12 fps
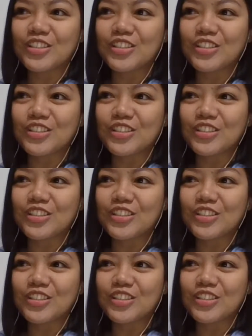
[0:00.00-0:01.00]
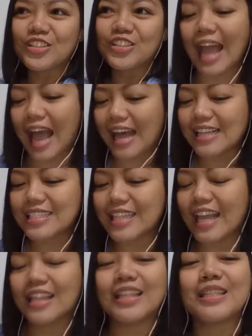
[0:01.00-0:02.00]
So I ask,
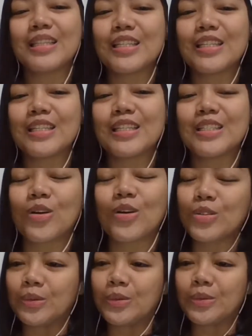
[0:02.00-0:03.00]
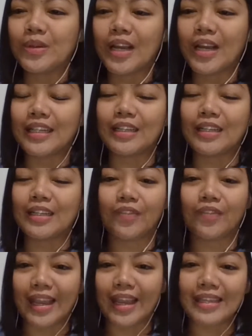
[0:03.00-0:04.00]
and this is also an
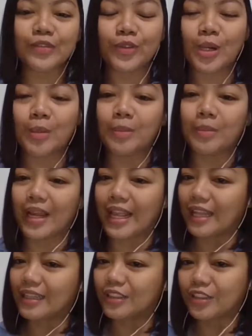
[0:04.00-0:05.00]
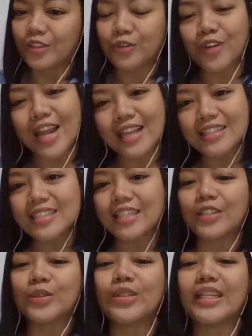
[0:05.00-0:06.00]
advice from my editor friends,
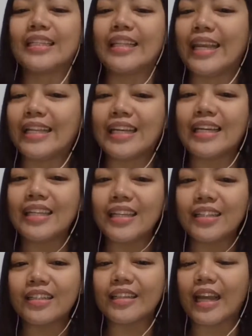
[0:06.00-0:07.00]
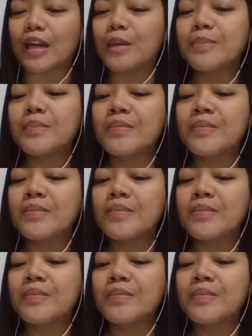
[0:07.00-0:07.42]
including Layla here, na